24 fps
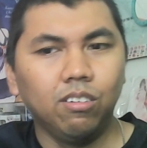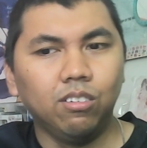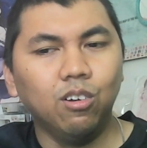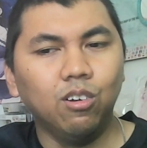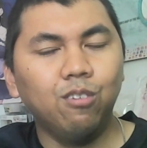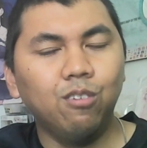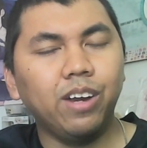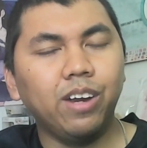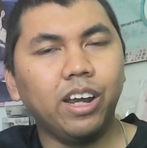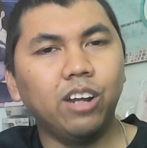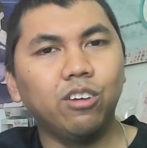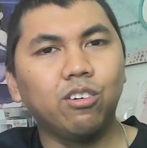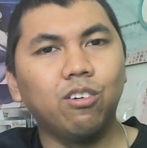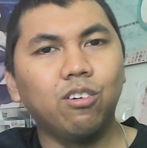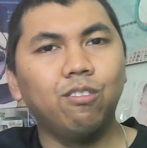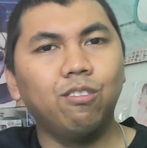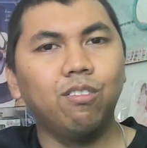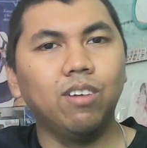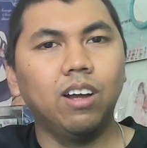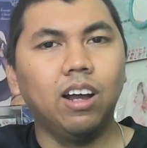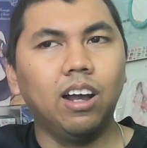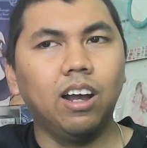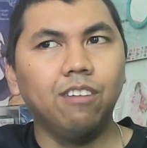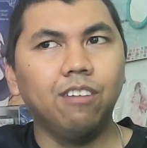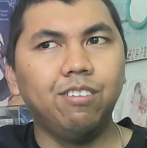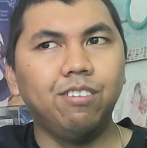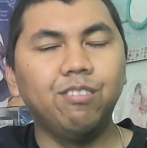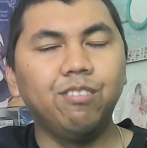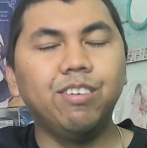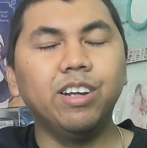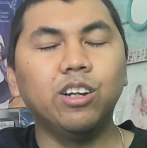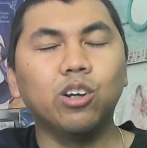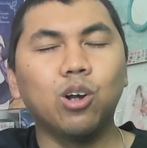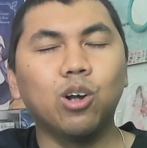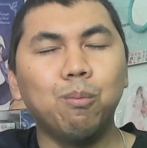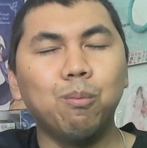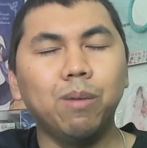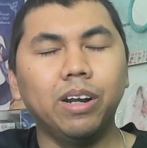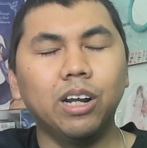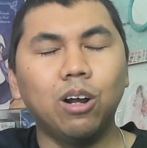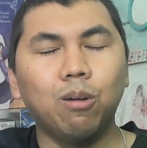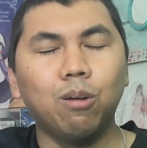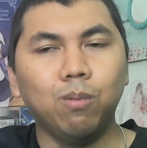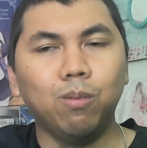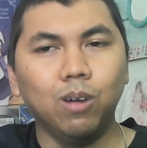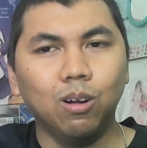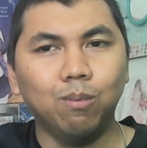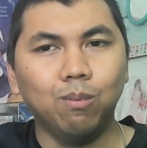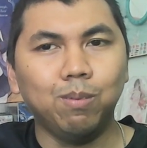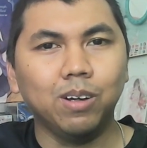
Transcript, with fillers: Don't forget to feel free to comment down below,